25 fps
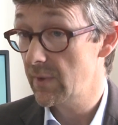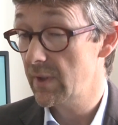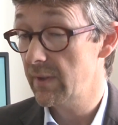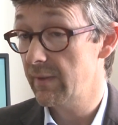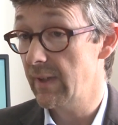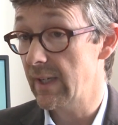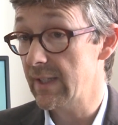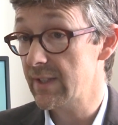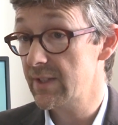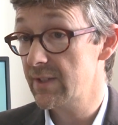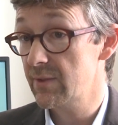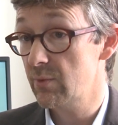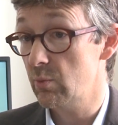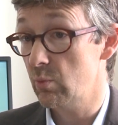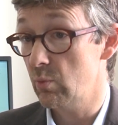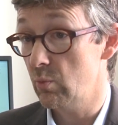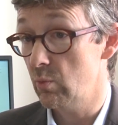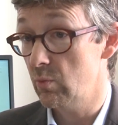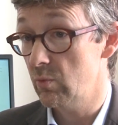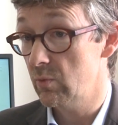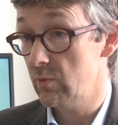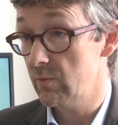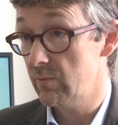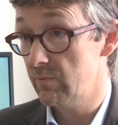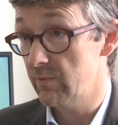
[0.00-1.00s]
That's
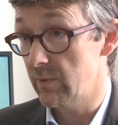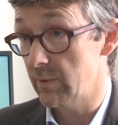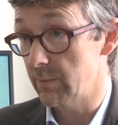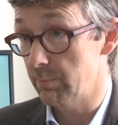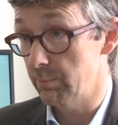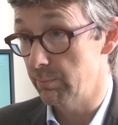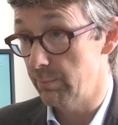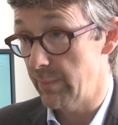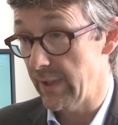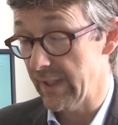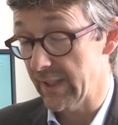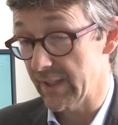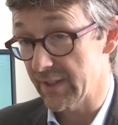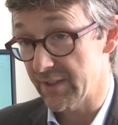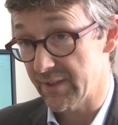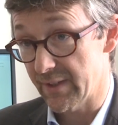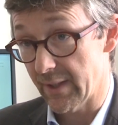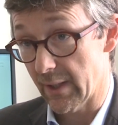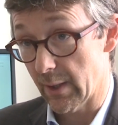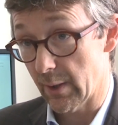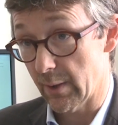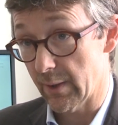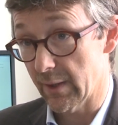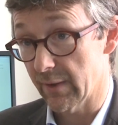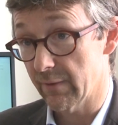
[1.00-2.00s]
the biggest
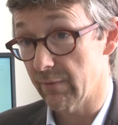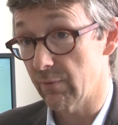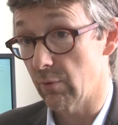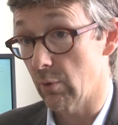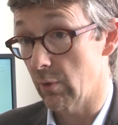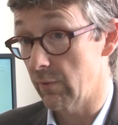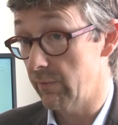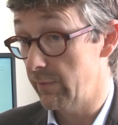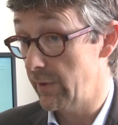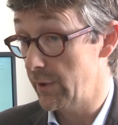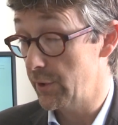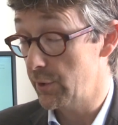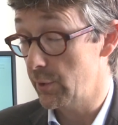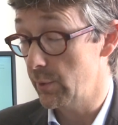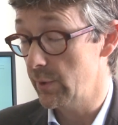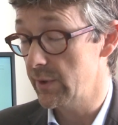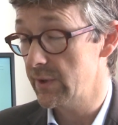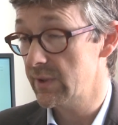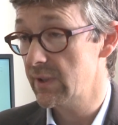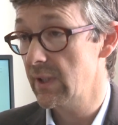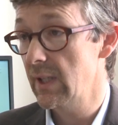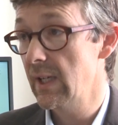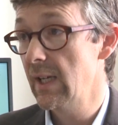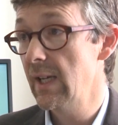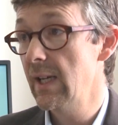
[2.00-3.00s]
area for
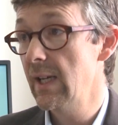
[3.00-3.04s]
fisheries.